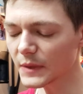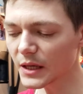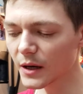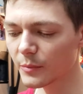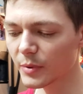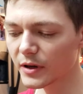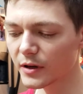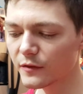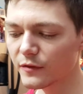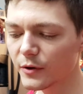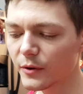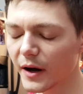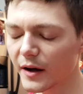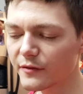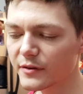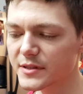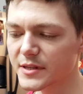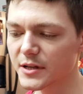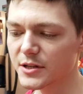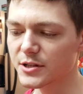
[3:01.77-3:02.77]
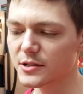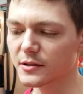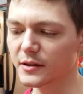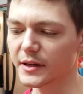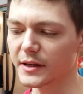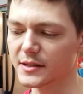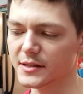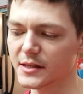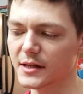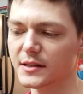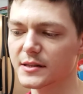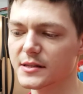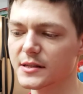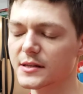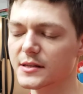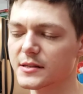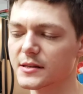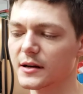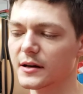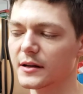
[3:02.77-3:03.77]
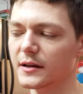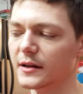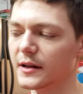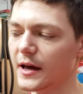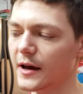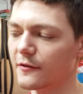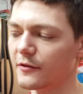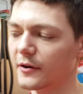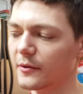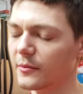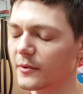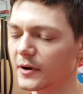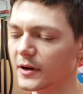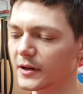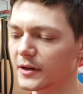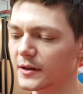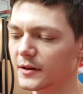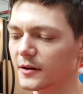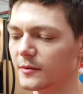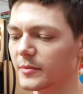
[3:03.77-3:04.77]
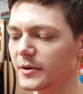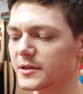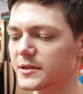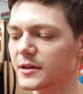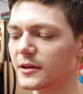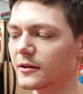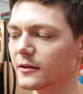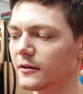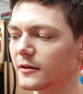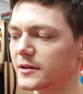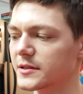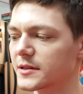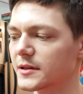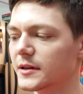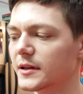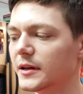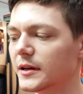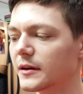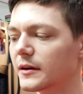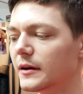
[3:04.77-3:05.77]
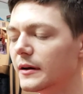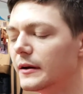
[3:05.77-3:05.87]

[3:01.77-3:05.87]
if you have essentially a census on everyone in a particular city,